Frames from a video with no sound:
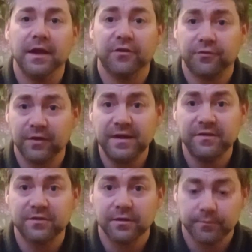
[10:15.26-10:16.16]
It's
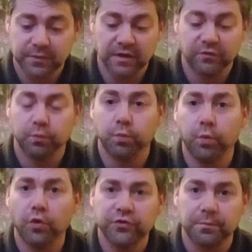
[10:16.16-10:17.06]
fleeced, it's
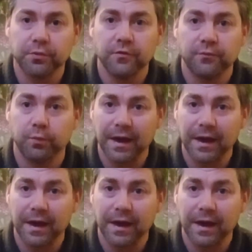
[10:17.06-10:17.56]
waterproof,